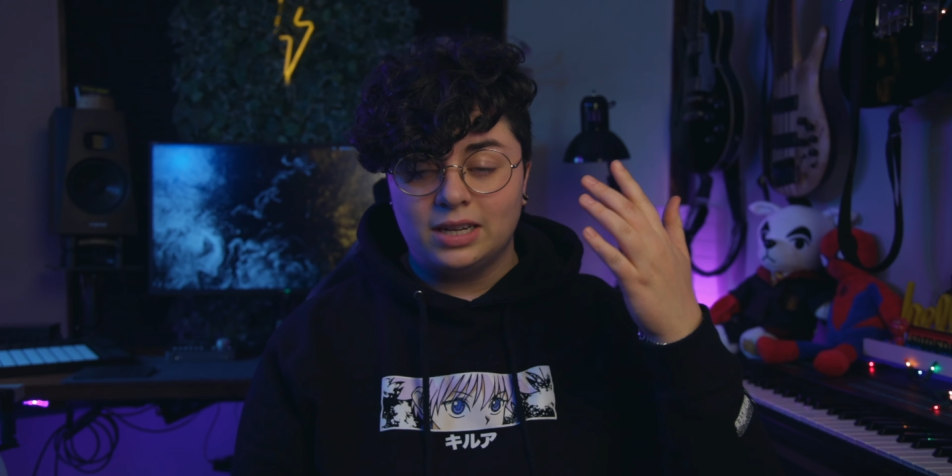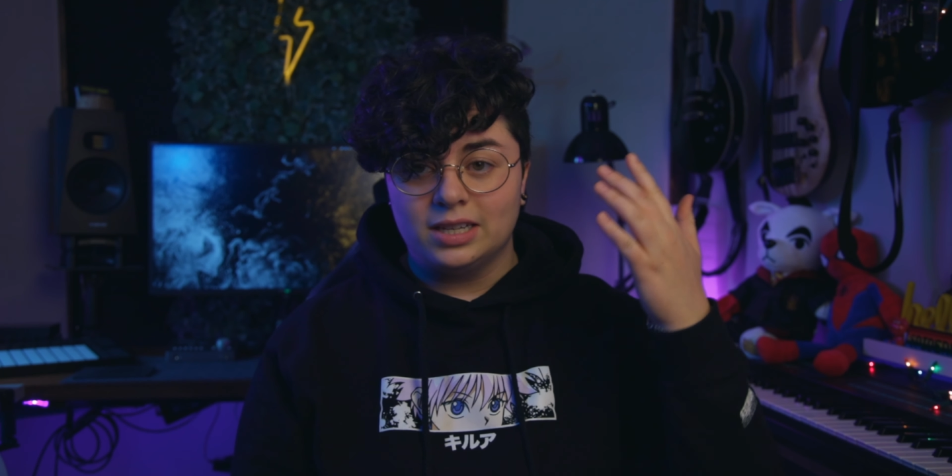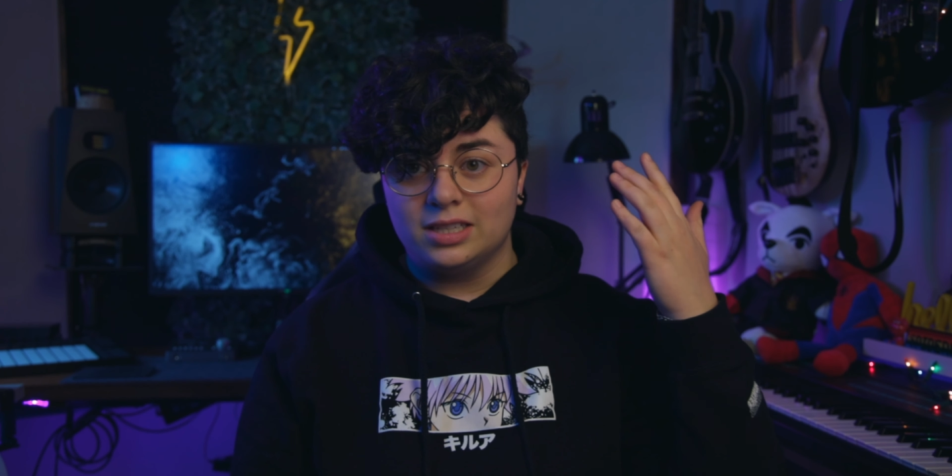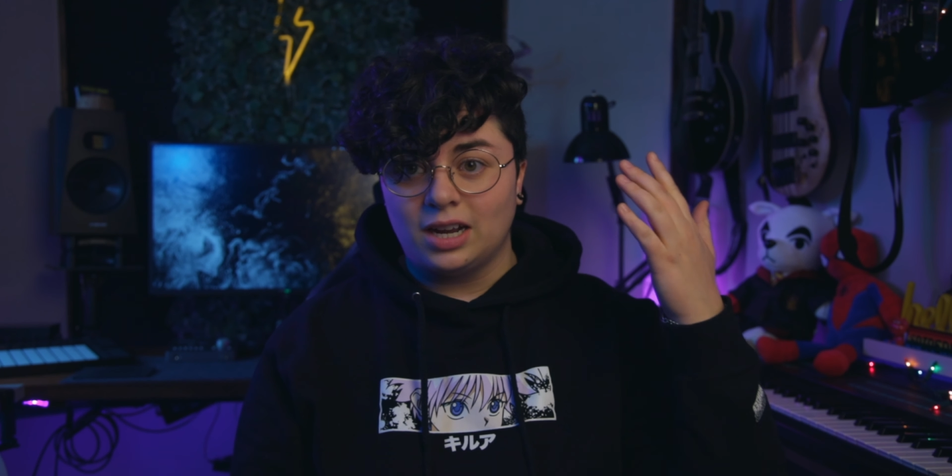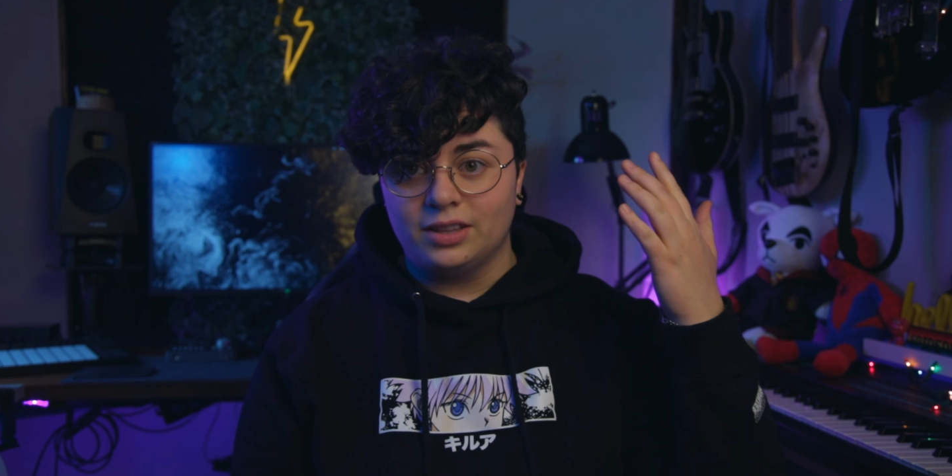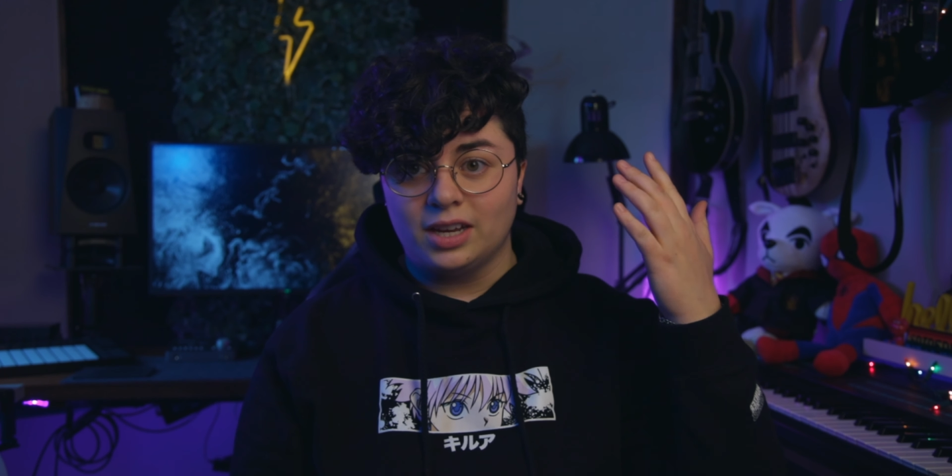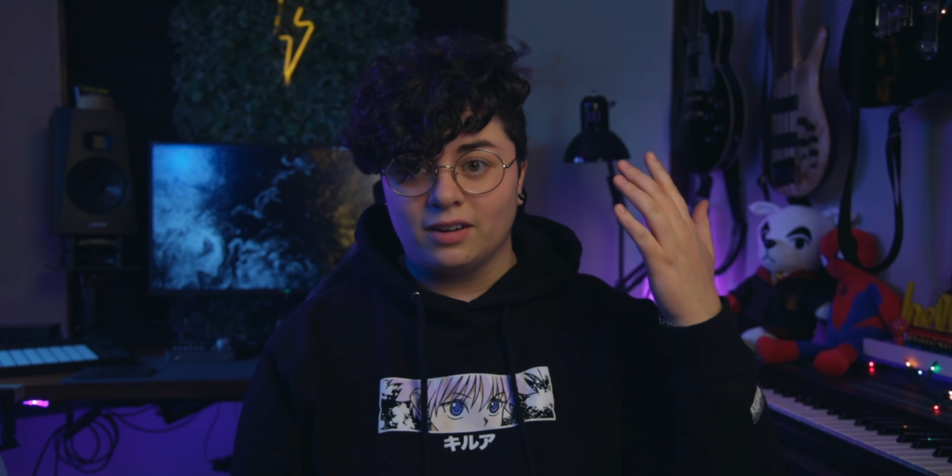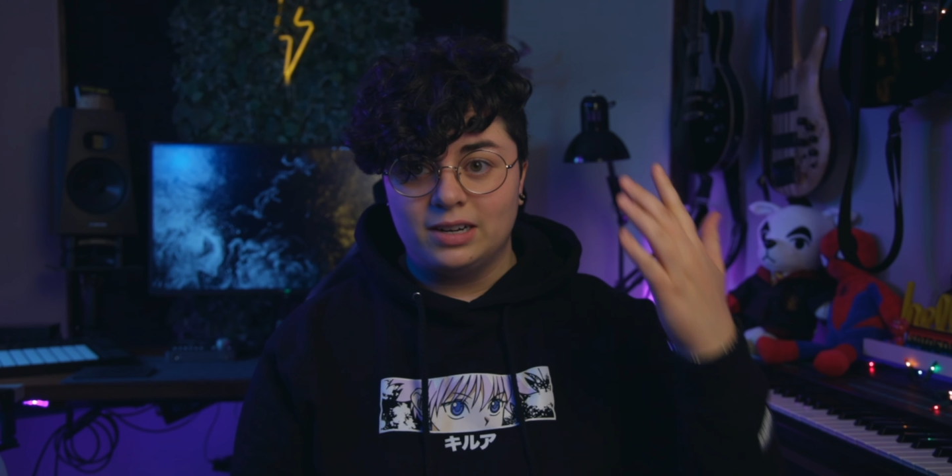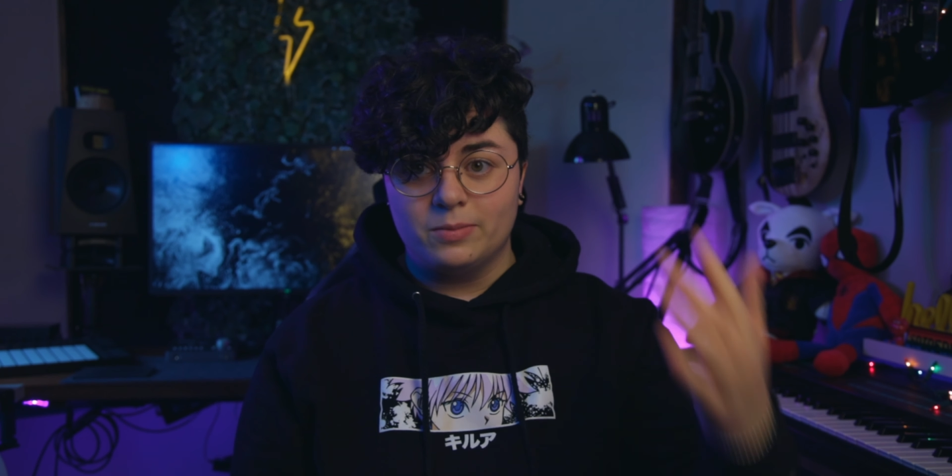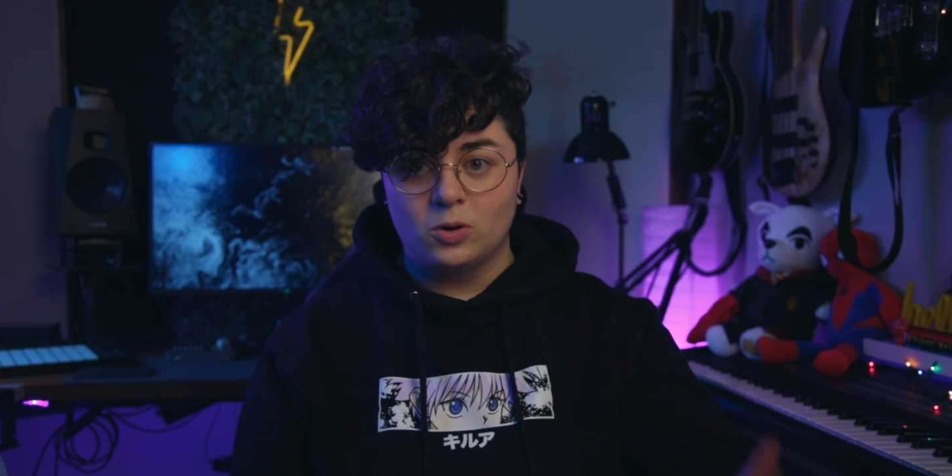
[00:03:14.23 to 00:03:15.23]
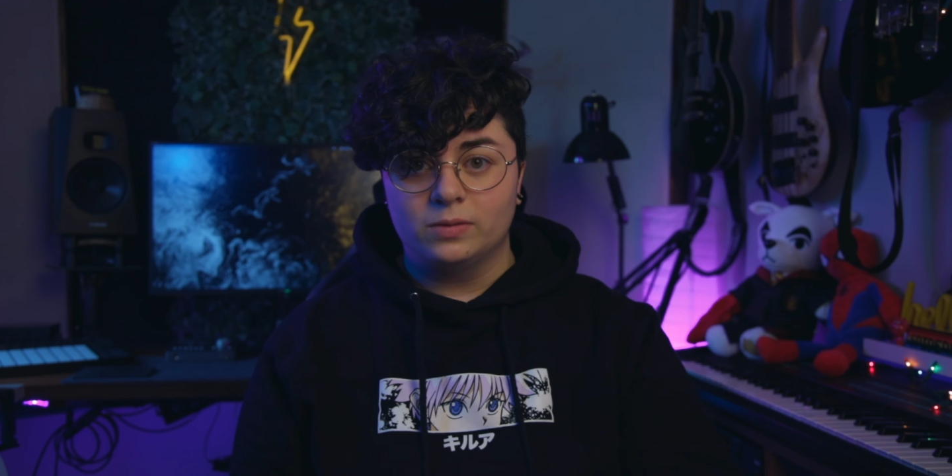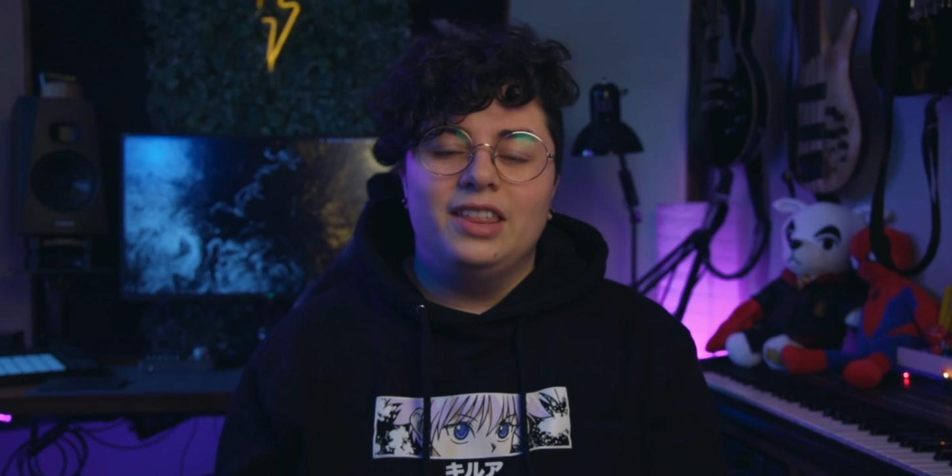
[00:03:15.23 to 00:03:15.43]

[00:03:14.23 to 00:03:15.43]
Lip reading: then it's not there anymore.